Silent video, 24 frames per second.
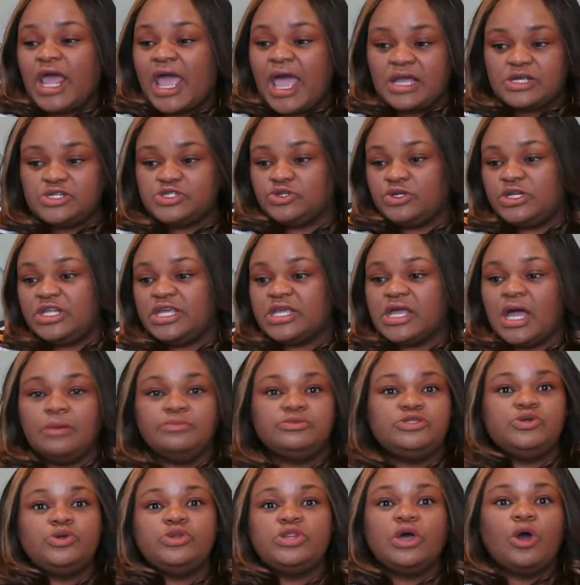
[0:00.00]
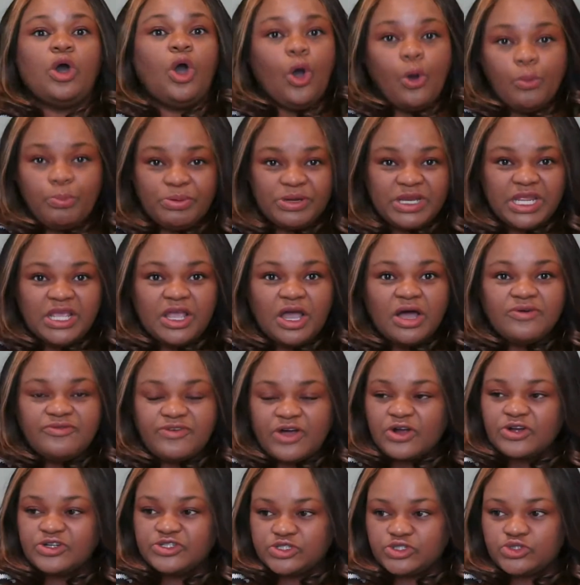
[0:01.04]
actually come to the opening of
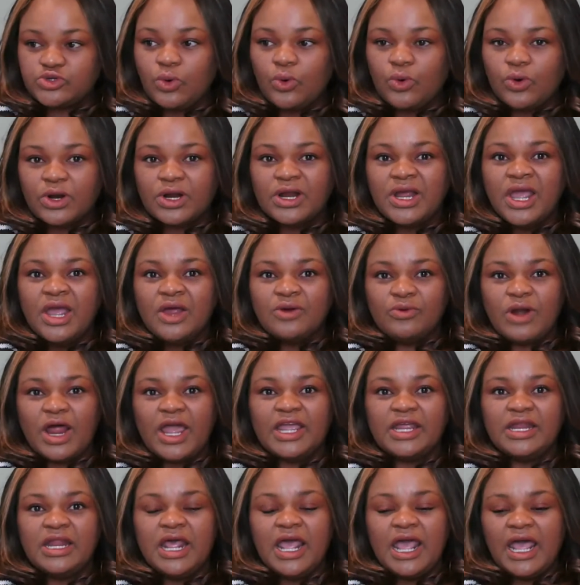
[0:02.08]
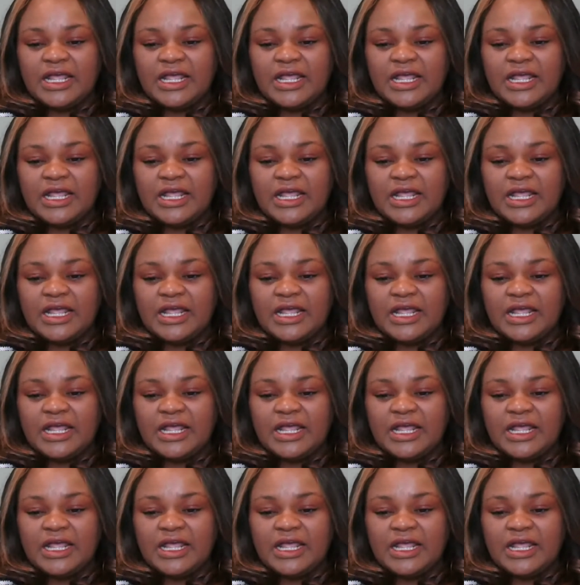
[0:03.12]
our store, right?